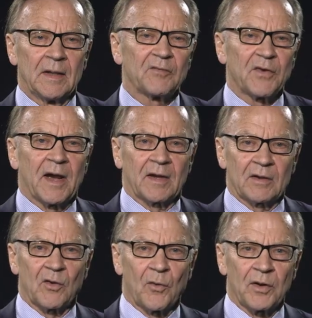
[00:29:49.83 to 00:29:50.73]
In
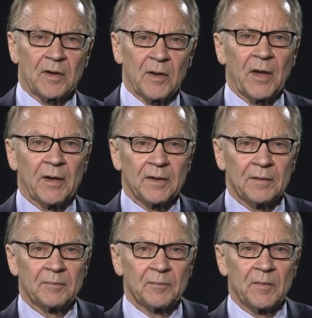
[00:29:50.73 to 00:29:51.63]
fact, the court upheld it,
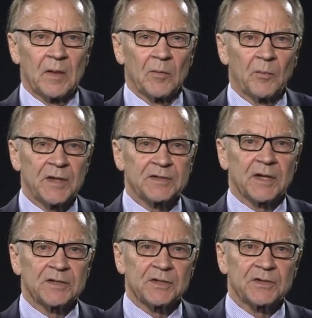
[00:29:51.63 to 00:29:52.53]

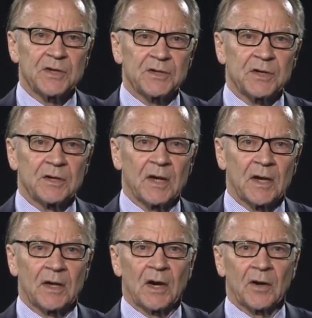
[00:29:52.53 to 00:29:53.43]
basing its decision
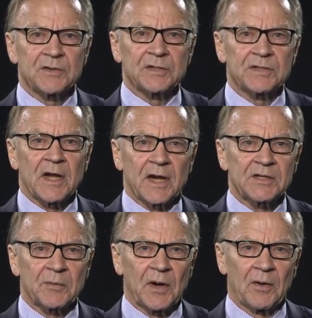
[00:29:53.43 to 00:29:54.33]
on Congress's
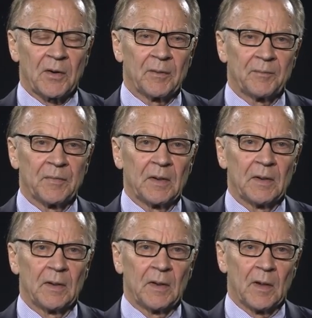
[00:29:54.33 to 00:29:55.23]
taxing power.
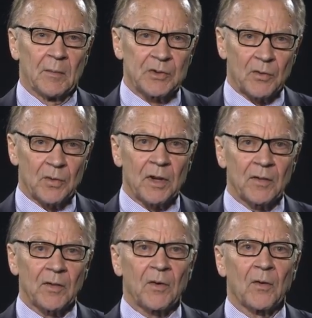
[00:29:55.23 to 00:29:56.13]
A majority
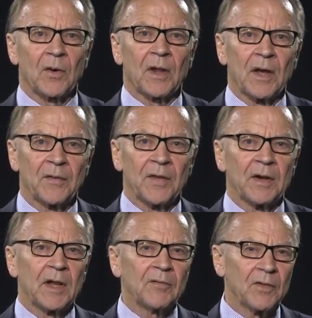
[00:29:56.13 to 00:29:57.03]
on the court held
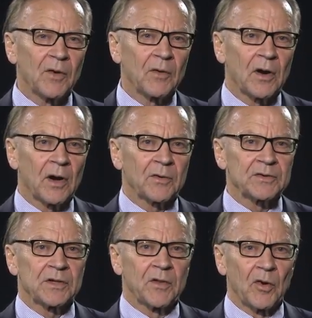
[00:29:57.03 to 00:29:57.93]
that even though
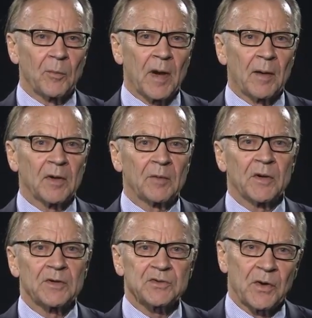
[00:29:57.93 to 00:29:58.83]
Congress and the Obama
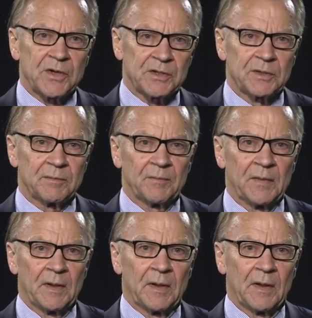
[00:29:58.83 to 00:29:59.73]
administration
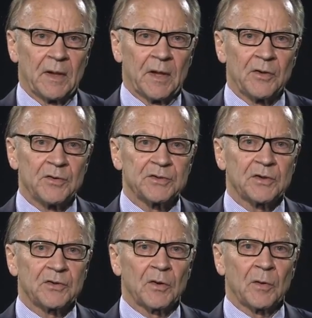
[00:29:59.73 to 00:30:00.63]
had used
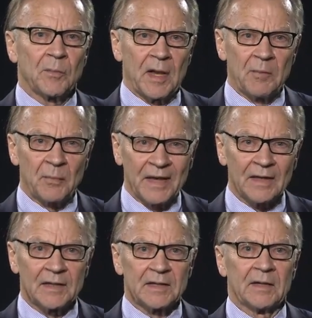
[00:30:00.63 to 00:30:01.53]
the term a
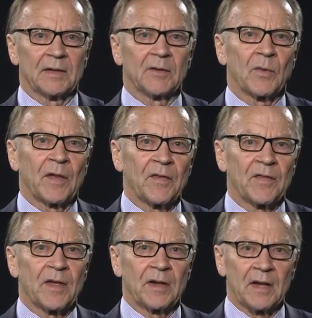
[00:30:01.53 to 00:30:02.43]
penalty rather
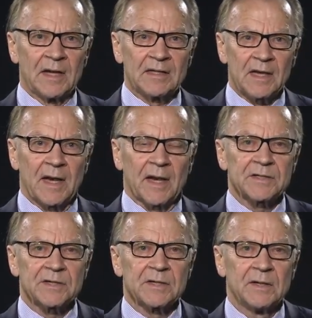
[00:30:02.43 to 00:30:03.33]
than a
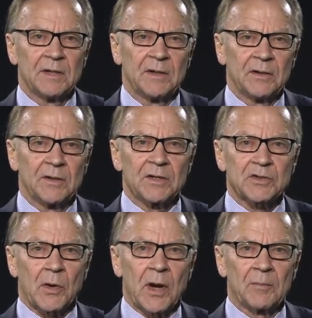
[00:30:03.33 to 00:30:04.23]
tax to
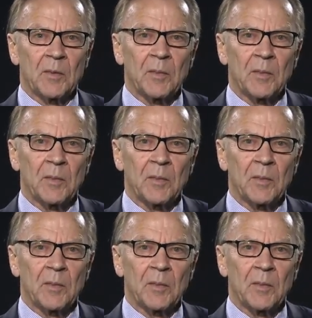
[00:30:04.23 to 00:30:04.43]
describe the